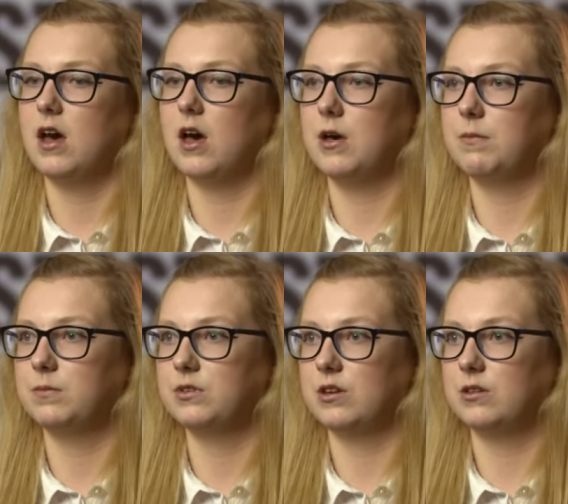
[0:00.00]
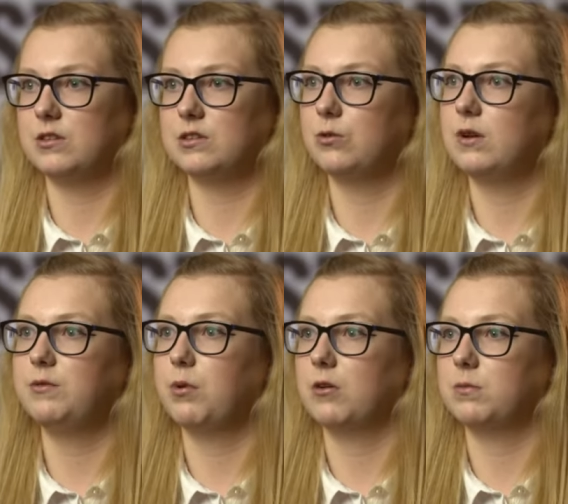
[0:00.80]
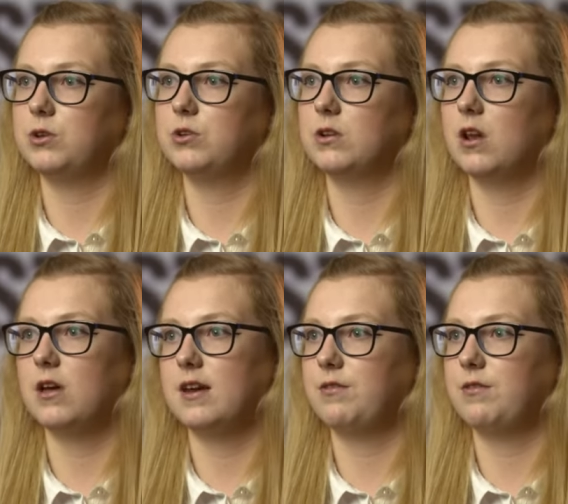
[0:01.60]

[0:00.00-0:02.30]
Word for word: Um, so the school leave program, you can learn